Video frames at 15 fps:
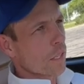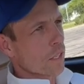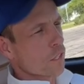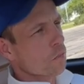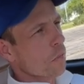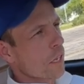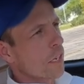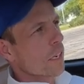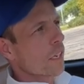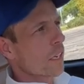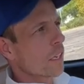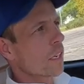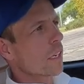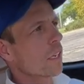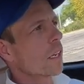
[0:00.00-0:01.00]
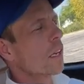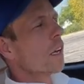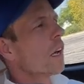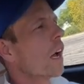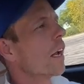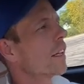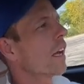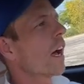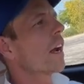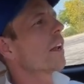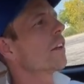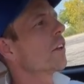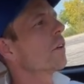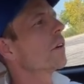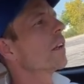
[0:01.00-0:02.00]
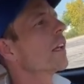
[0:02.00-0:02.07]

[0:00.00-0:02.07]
explaining it, I kind of do it